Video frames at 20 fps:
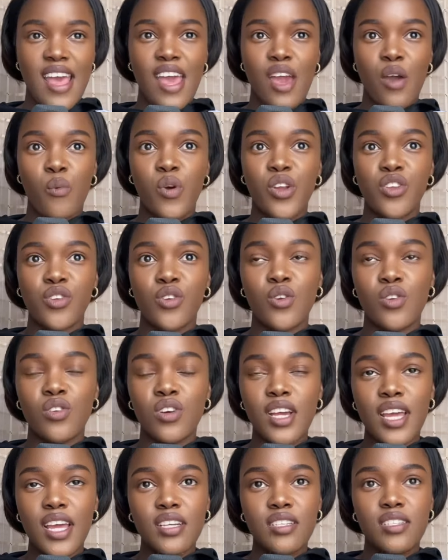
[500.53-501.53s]
When you
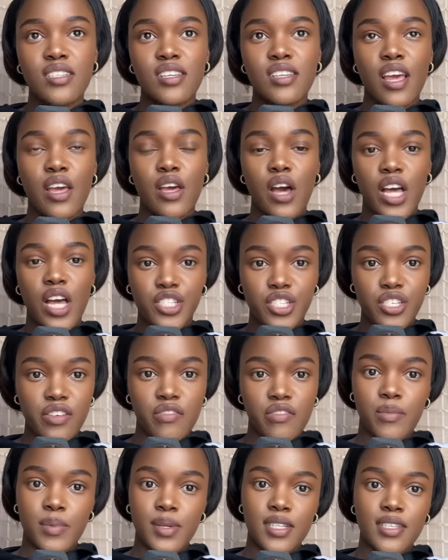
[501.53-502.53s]
look at her
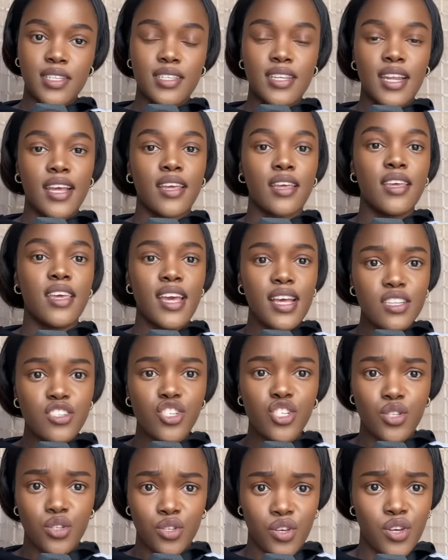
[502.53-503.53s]
achievements, it's like, yes,
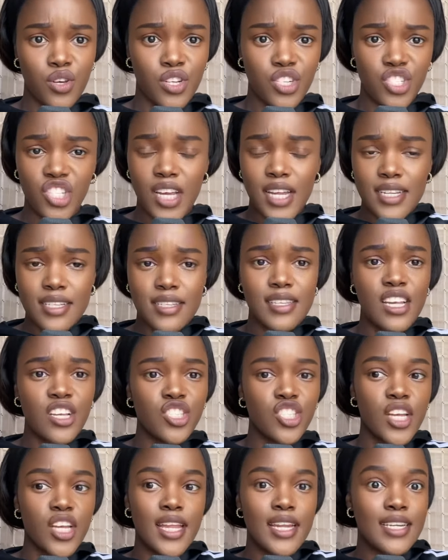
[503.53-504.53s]
she's good. She can sing,
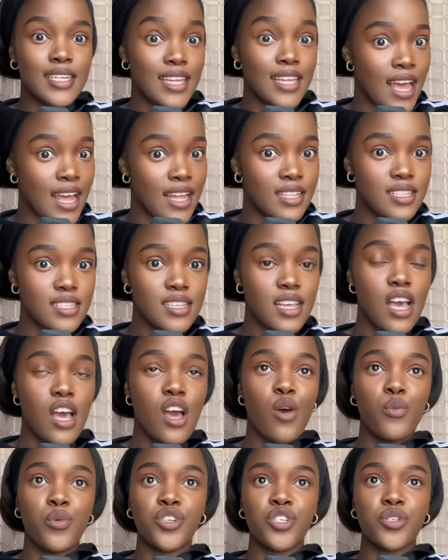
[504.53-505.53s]
she can dance,
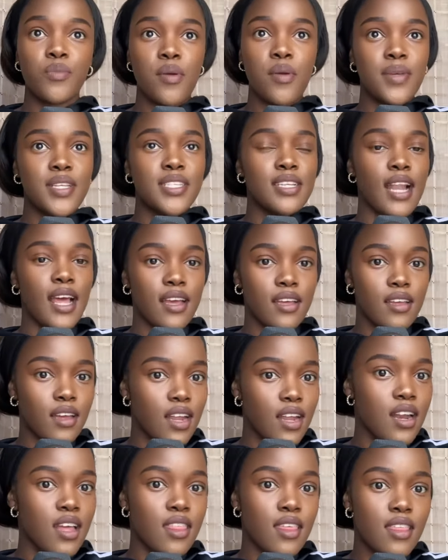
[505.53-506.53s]
which maybe is like
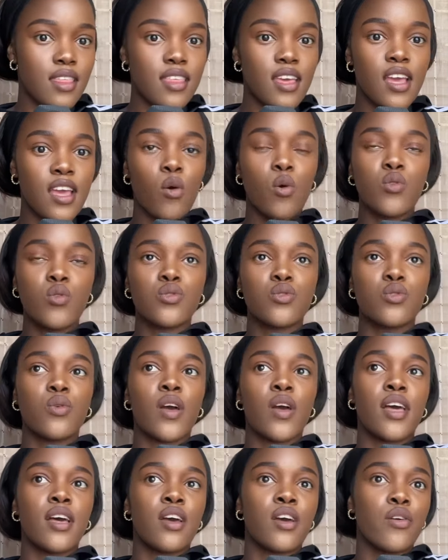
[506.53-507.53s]
another thing. Also,
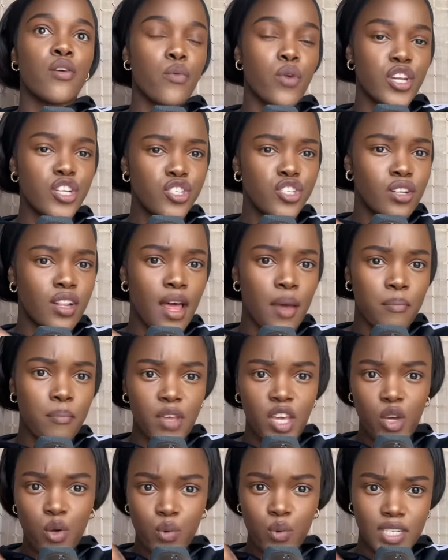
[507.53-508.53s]
her racial
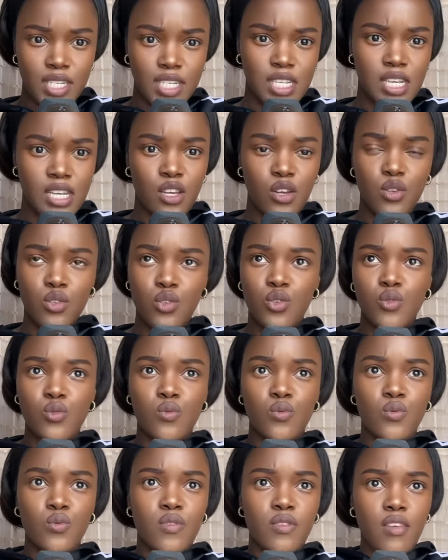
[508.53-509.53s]
ambiguity
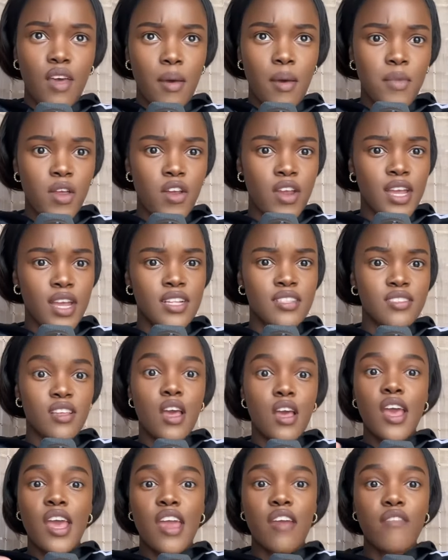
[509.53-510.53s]
to the
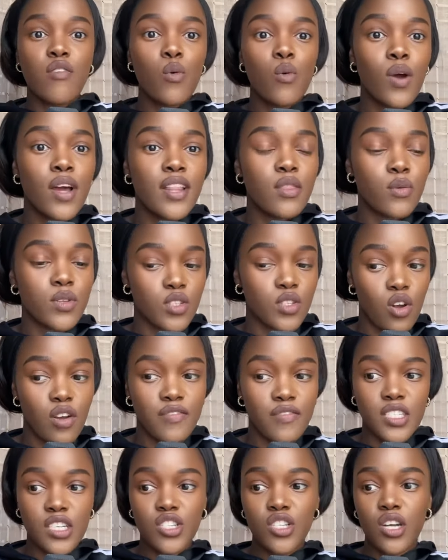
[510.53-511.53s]
Americans. Everyone, there was a
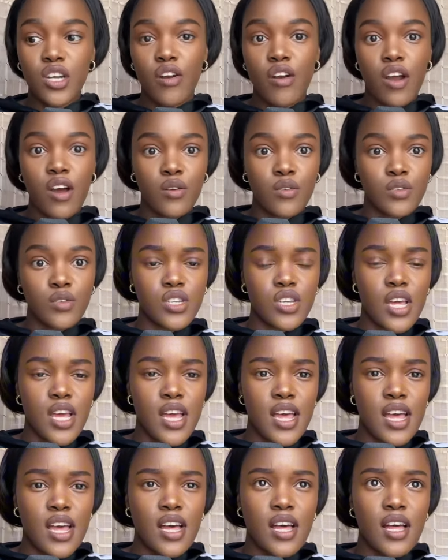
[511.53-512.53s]
conversation around
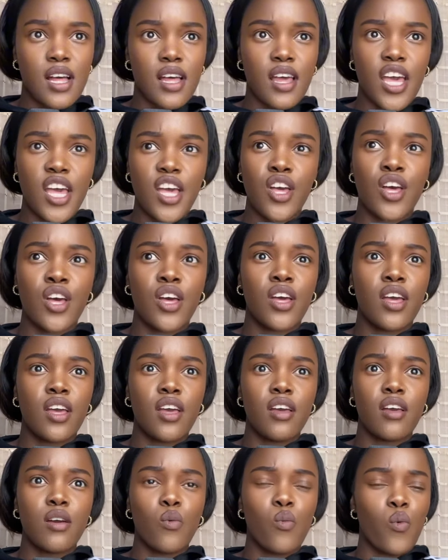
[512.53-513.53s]
her.
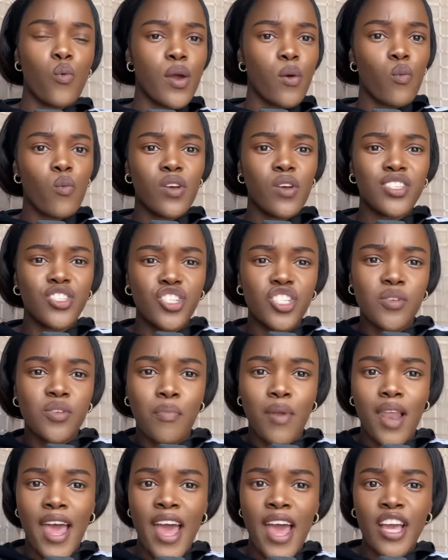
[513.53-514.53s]
Is she
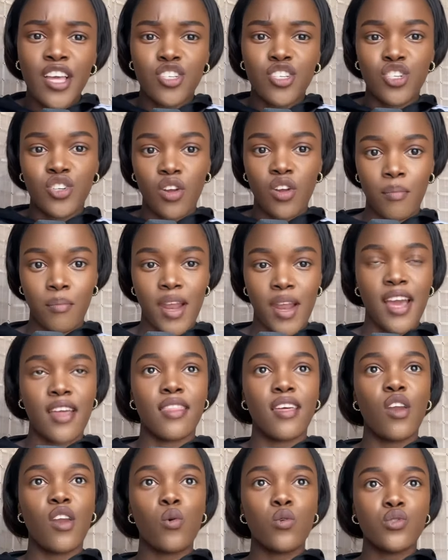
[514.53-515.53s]
black? Is she not black?
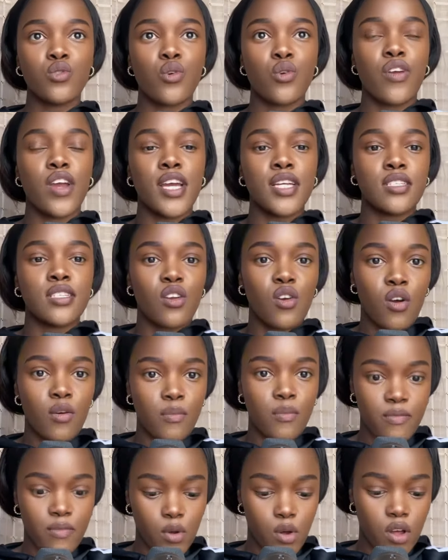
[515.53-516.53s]
That also created
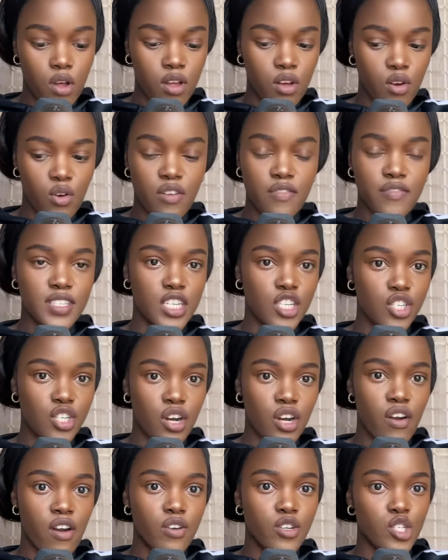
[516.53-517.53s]
a conversation
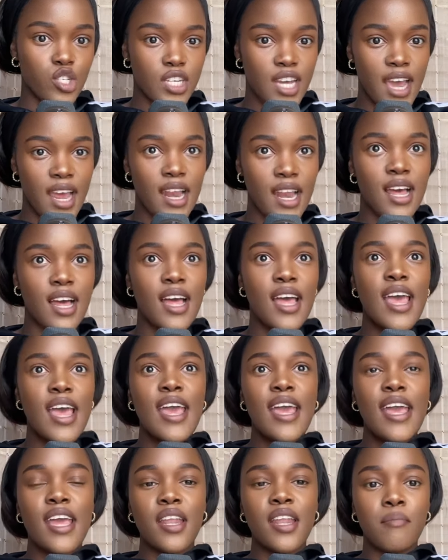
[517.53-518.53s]
around Tyla.
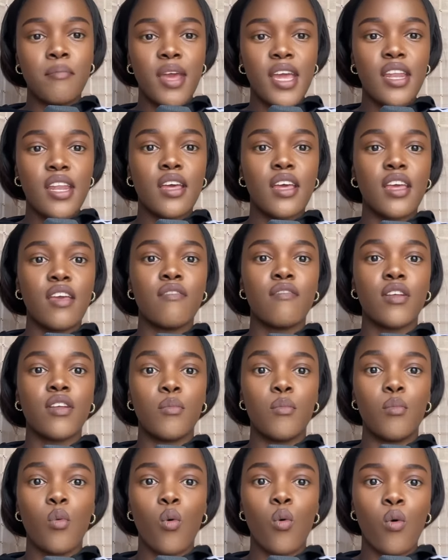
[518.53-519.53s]
It made her even
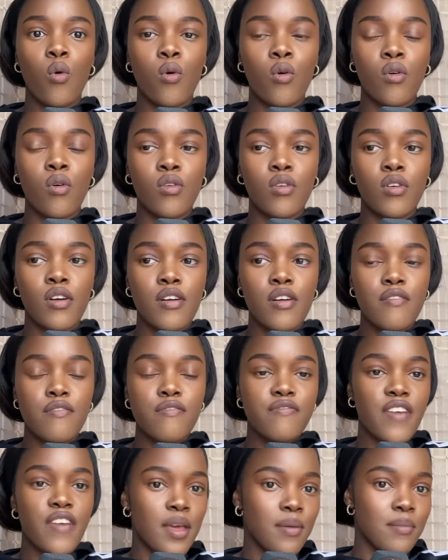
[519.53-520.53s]
more
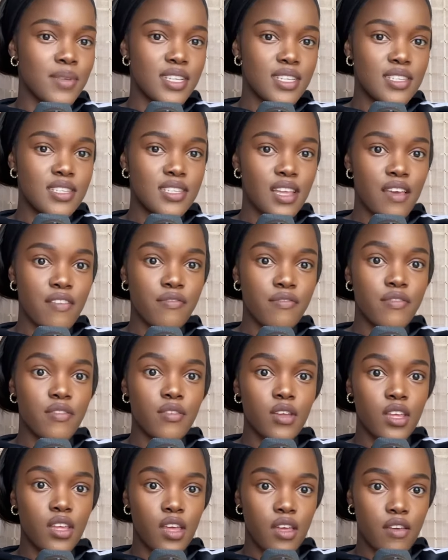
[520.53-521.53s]
famous,
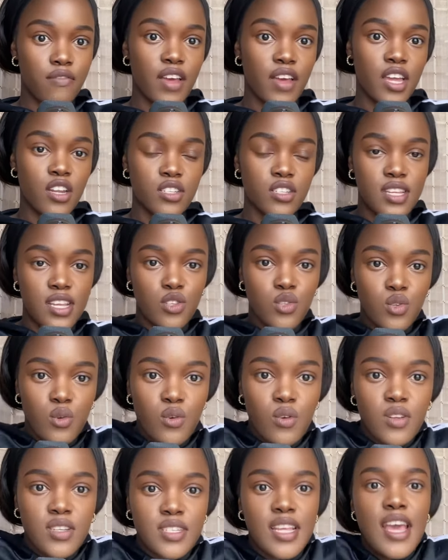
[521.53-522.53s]
if I can say so,
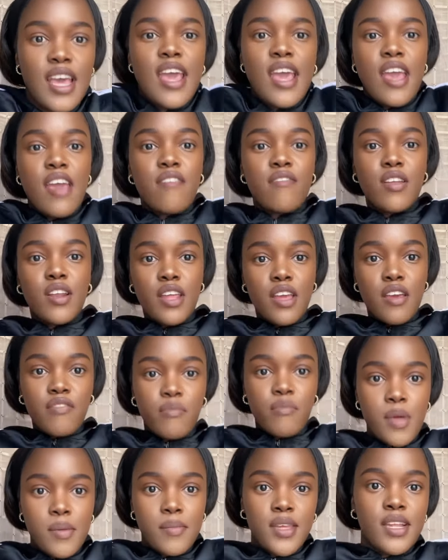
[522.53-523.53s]
because even if
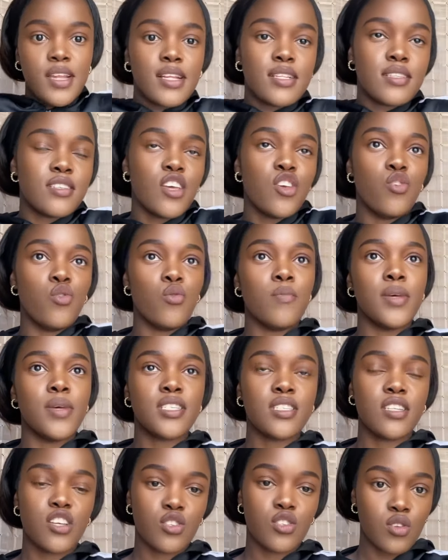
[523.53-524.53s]
maybe, let's say, you
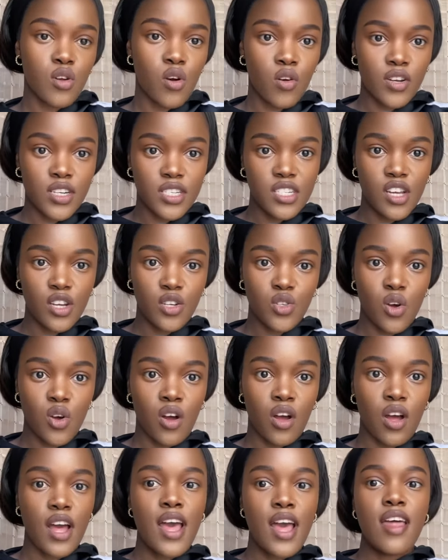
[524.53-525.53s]
missed her song on
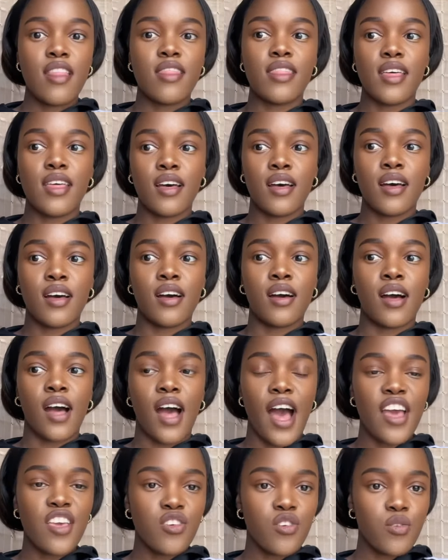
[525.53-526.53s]
TikTok, the
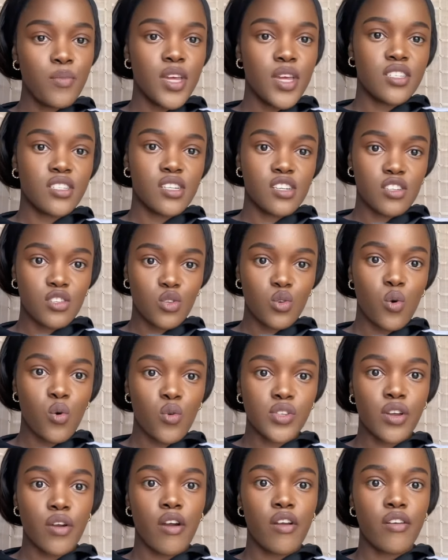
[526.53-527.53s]
argument and discourse
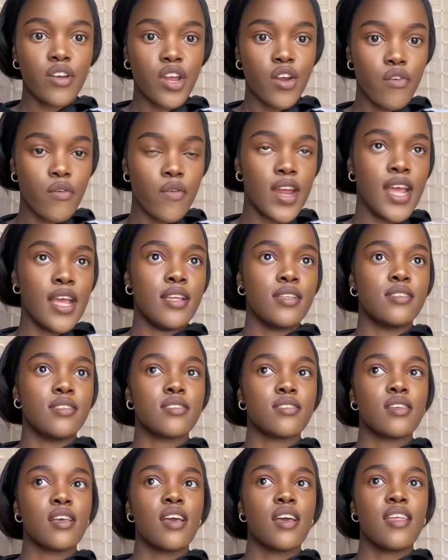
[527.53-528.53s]
around her
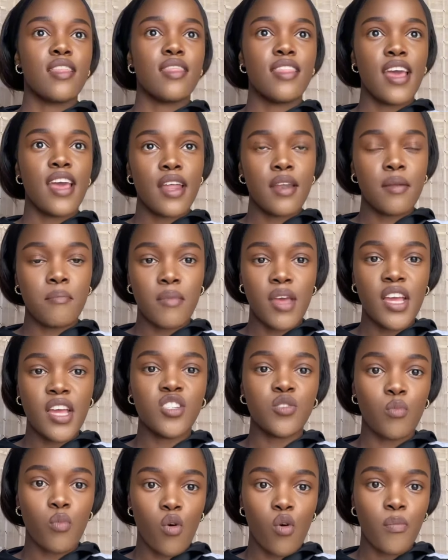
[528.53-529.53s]
race then
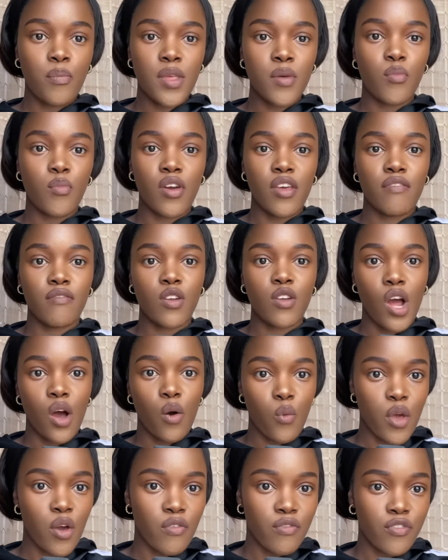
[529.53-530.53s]
made more people even
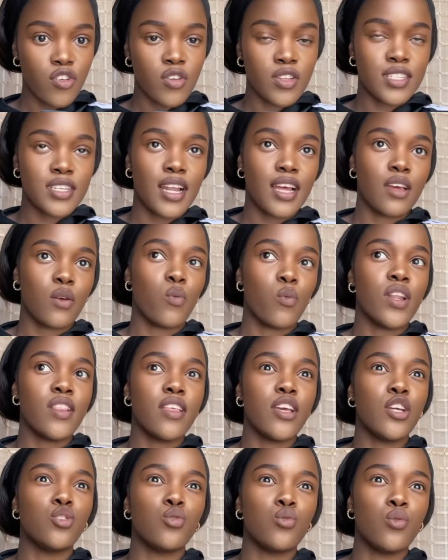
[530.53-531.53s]
aware of her. It's like when
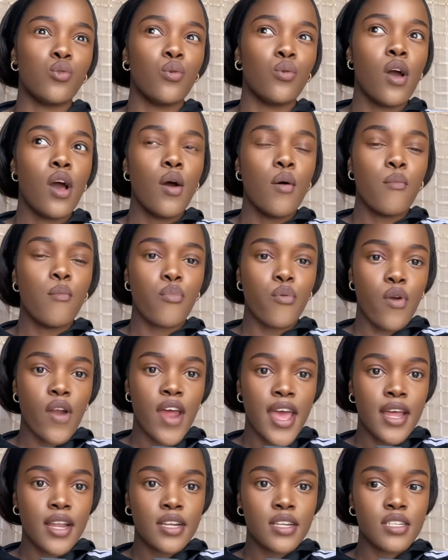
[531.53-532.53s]
they do
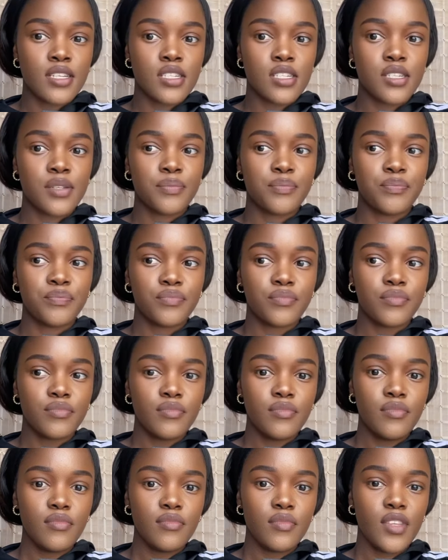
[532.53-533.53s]
brand
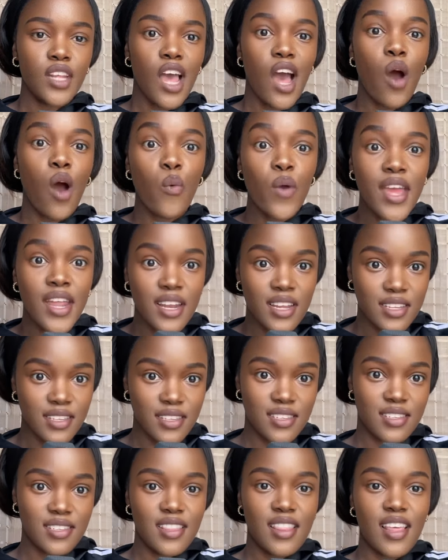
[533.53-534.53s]

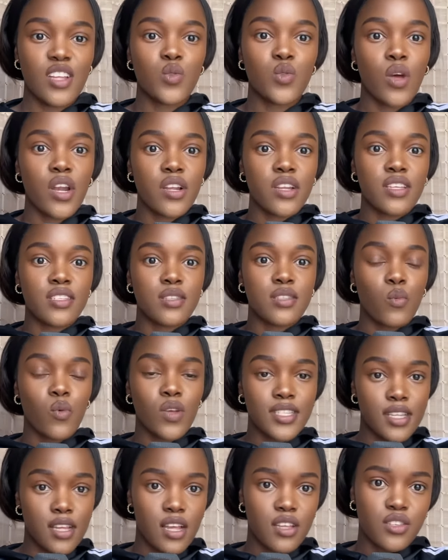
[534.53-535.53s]
awareness, that's what
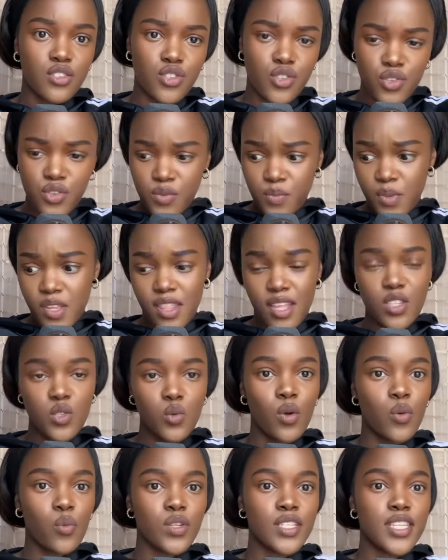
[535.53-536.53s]

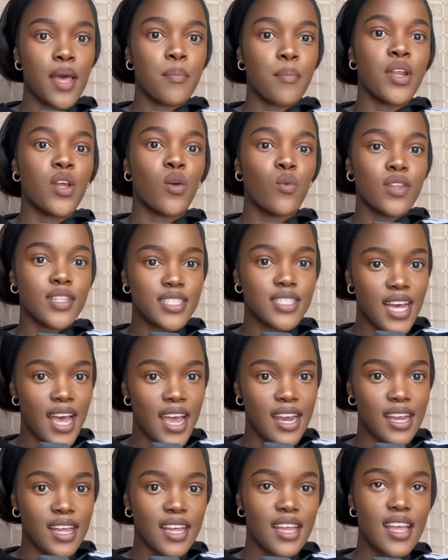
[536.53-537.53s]
was happening with
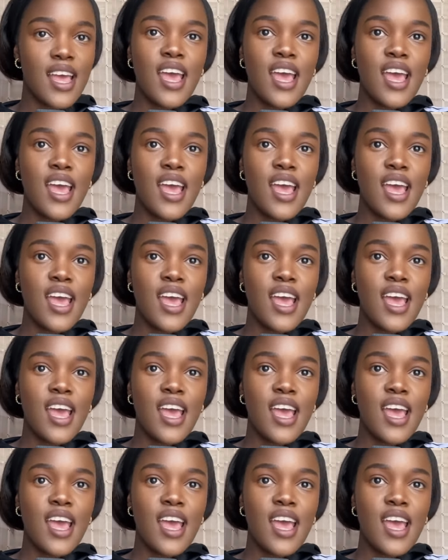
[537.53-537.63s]
Tyla.